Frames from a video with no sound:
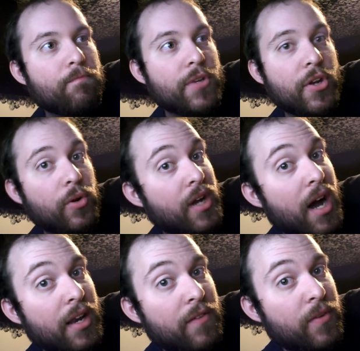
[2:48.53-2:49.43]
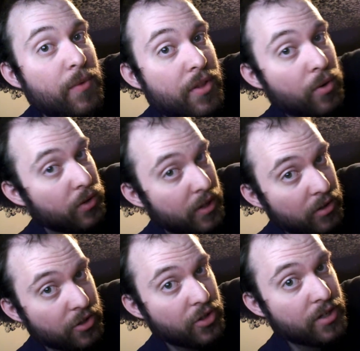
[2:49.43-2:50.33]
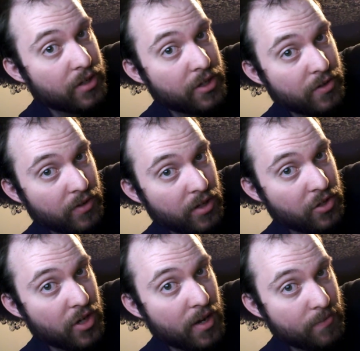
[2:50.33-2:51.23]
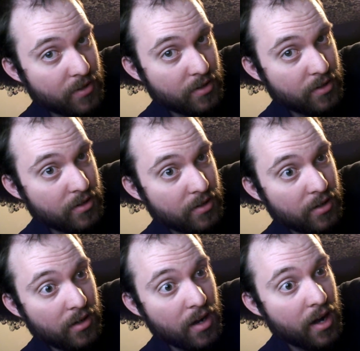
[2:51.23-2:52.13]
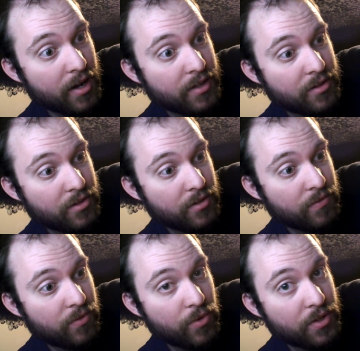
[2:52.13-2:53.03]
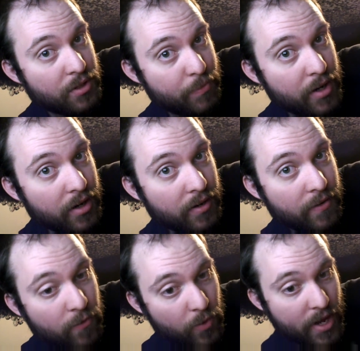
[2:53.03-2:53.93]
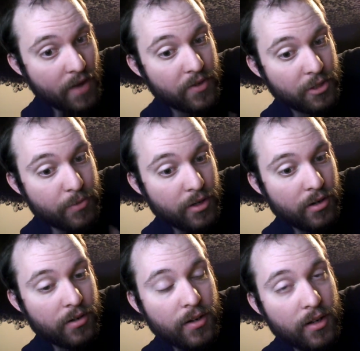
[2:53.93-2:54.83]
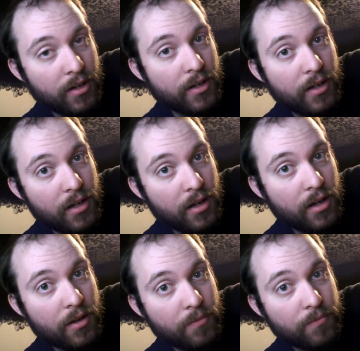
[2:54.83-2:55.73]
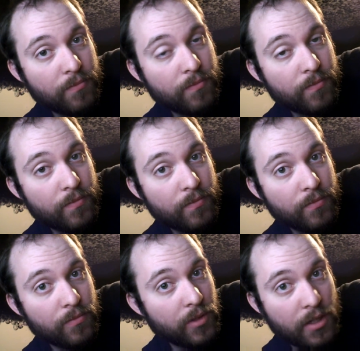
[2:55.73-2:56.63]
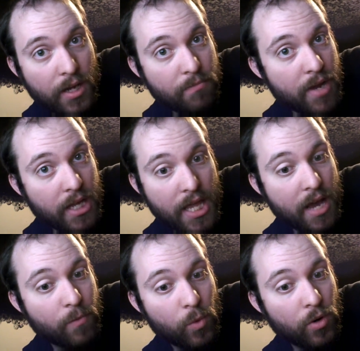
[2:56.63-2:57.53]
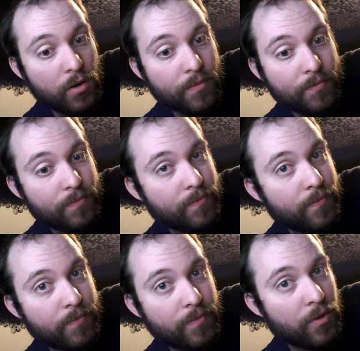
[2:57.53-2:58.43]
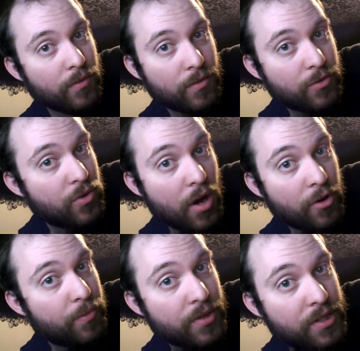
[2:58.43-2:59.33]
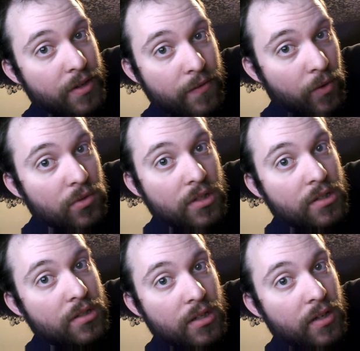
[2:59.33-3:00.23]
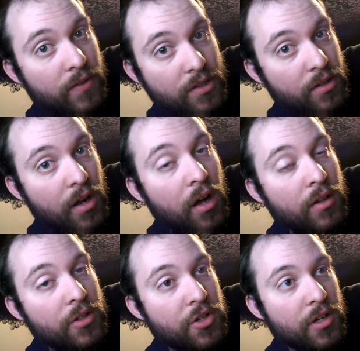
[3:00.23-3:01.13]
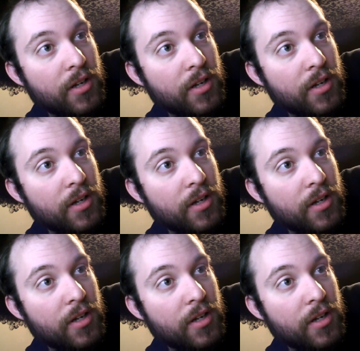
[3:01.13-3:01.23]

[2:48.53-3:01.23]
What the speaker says: But God, even with the Old English translation of King James, God has, through His Spirit, if we have His Spirit, can make that work to 100% fullness and give us the knowledge,